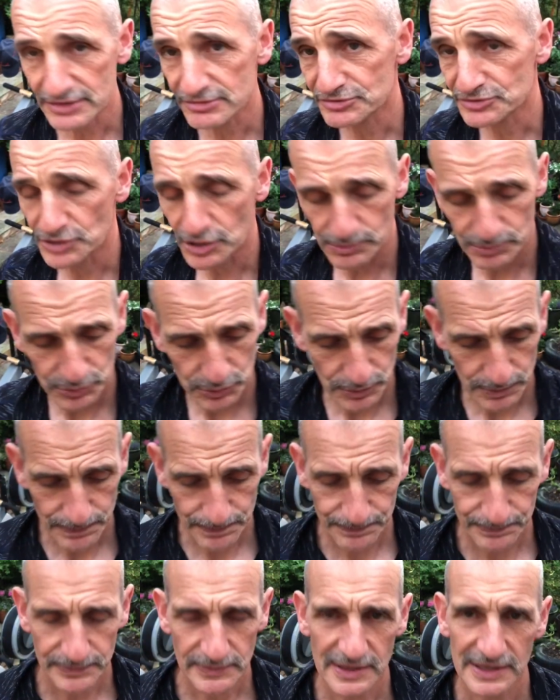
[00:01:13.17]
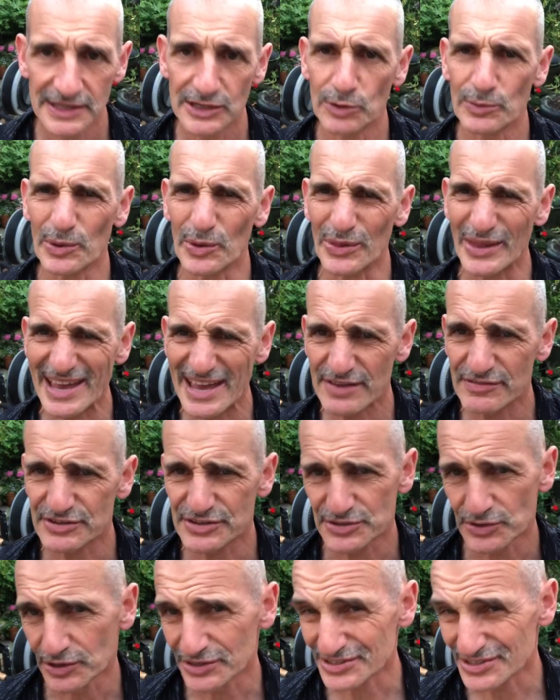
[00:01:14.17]
example, a little bit on the heavy
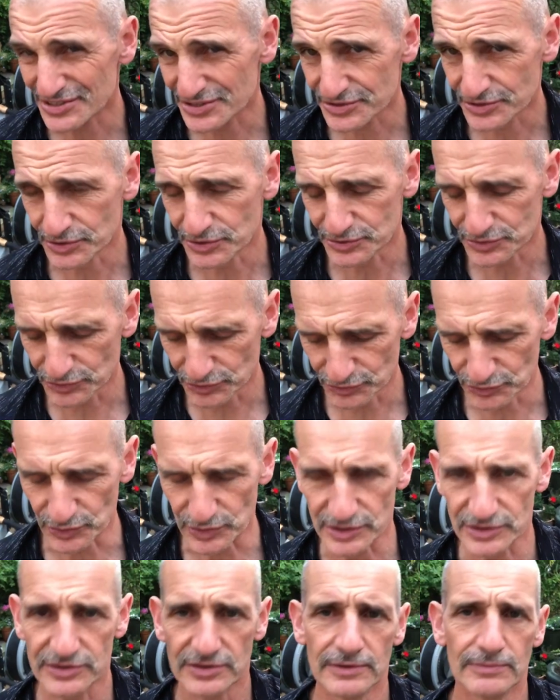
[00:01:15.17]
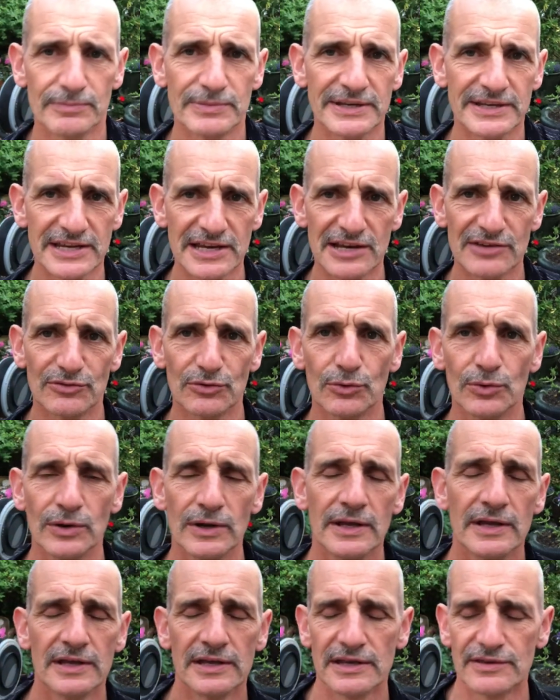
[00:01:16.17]
side to start off with, and be careful
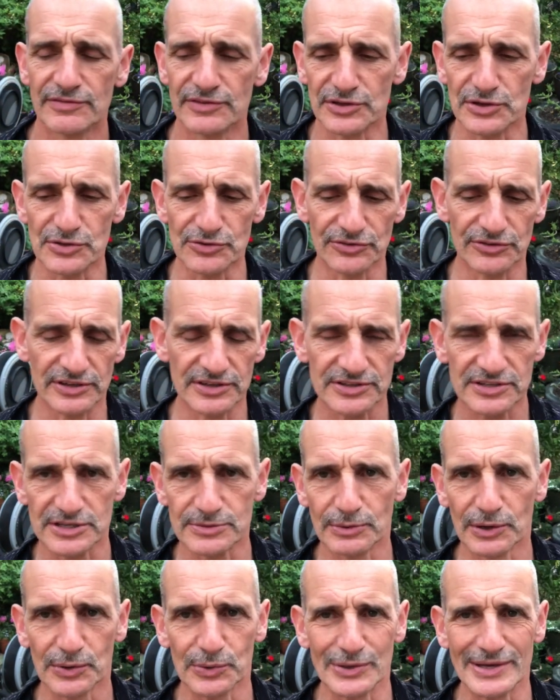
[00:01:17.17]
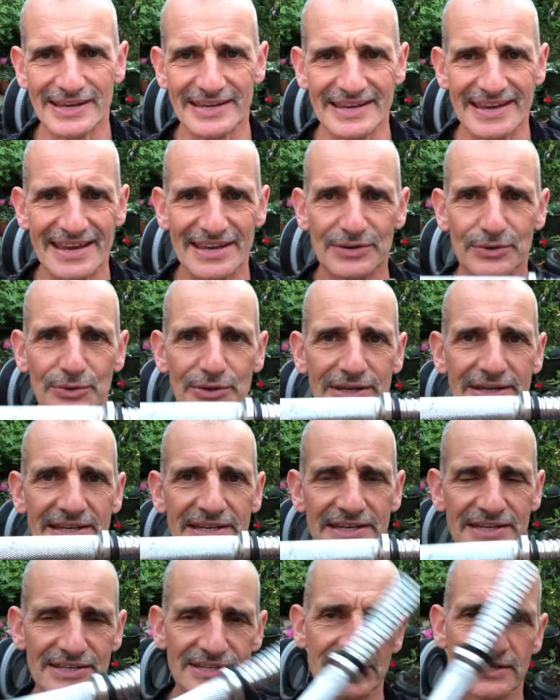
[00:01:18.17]
if you're using this, you might hit your head or your
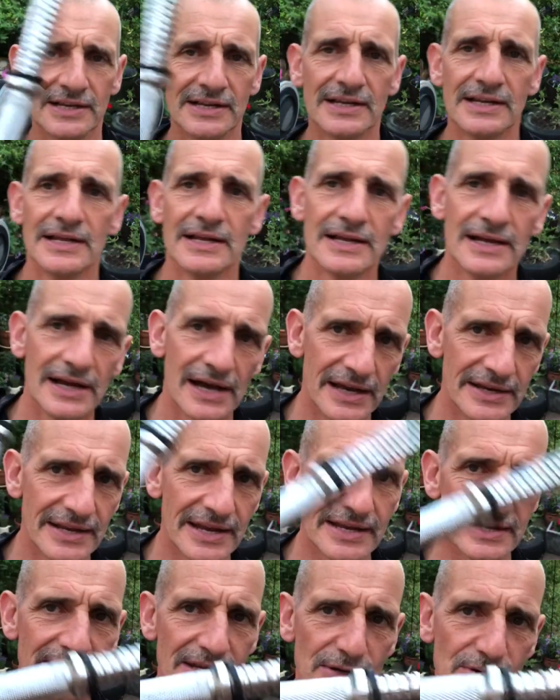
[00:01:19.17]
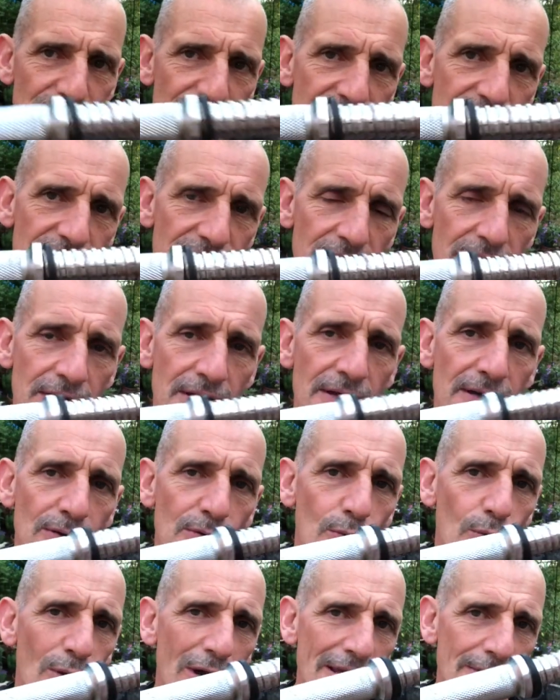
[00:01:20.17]
knees. An unloaded
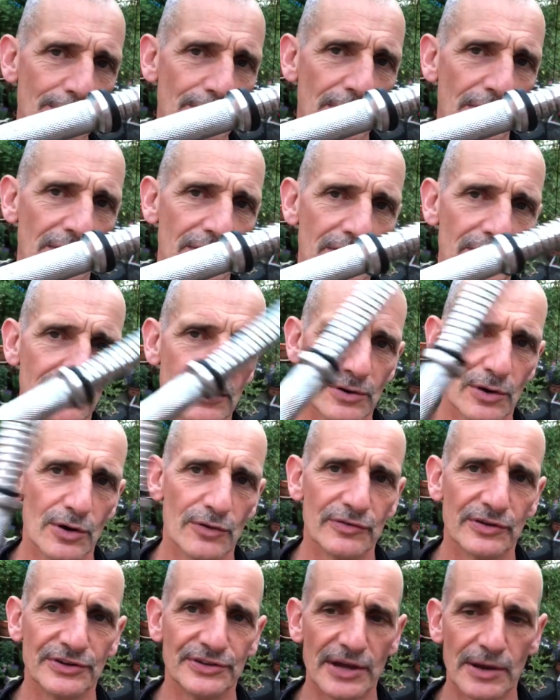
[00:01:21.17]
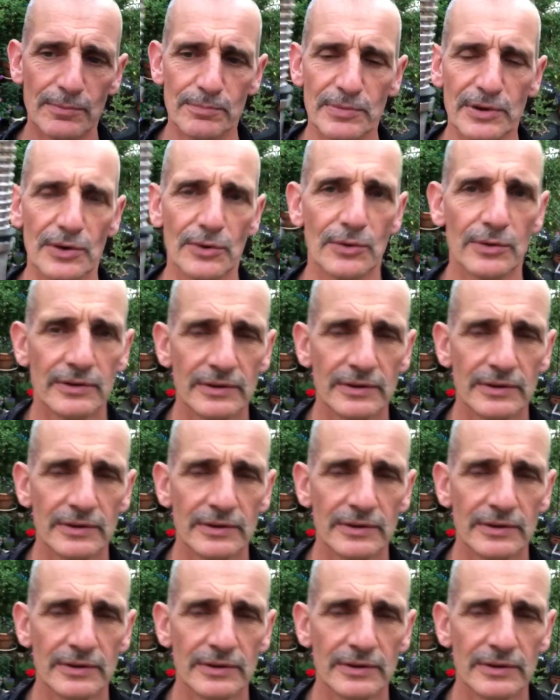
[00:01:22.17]
weight bar off a dumbbell,